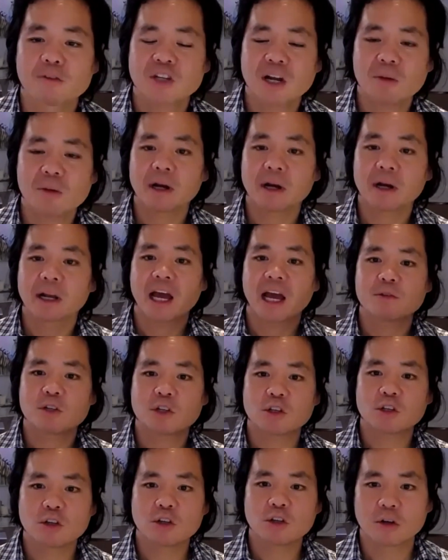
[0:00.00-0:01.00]
if someone came
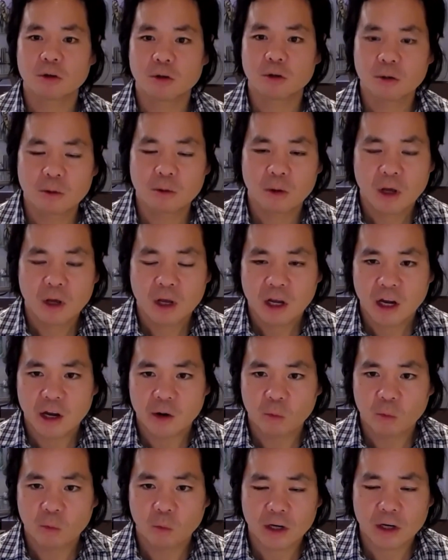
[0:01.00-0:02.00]
to you and
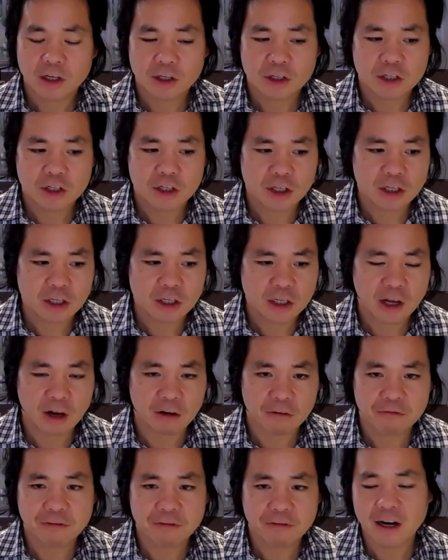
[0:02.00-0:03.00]
wanted to get
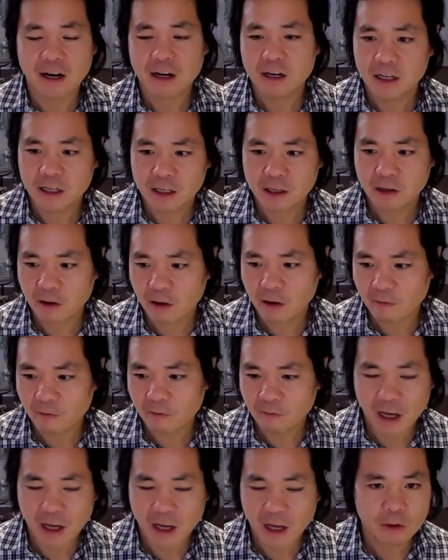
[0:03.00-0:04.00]
funding, and
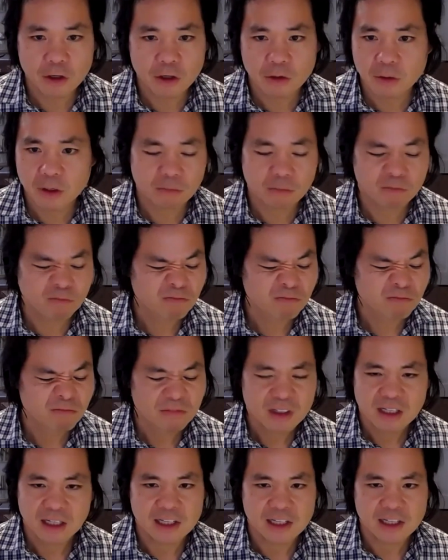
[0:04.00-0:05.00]
they were doing,
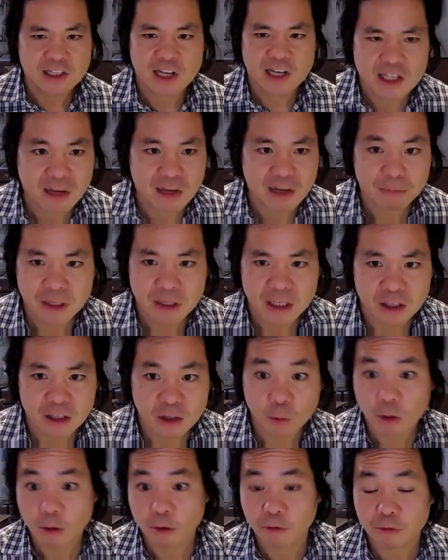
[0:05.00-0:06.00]
let's say, something in the
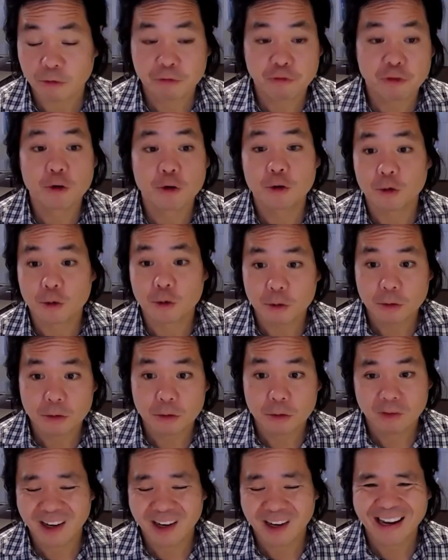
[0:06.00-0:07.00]
world of food
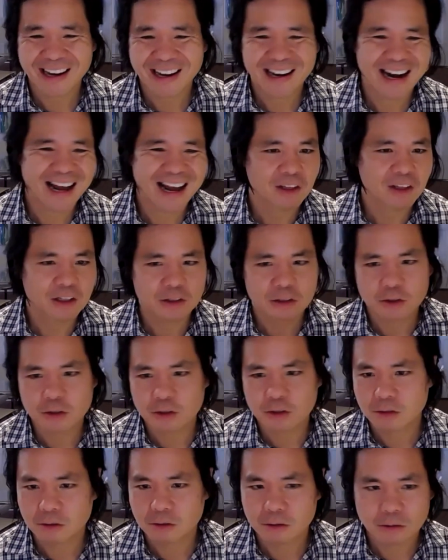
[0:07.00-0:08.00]
that had nothing to
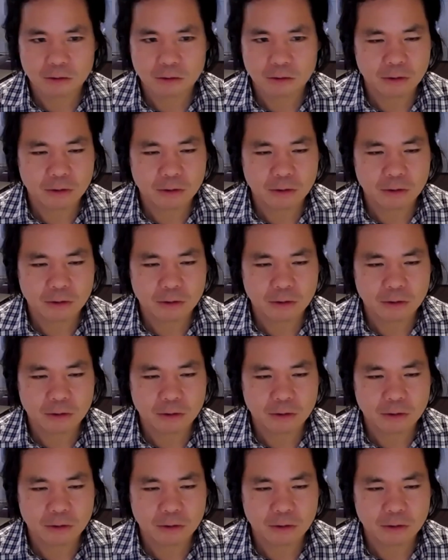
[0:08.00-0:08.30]
do